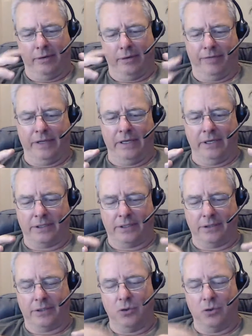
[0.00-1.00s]
Phoenix?
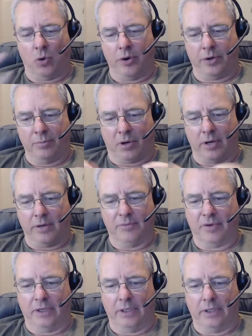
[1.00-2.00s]
There's a northern part of
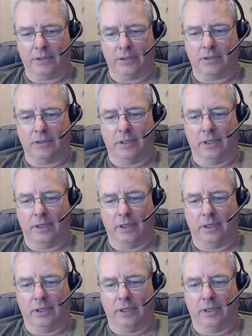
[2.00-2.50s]
Phoenix,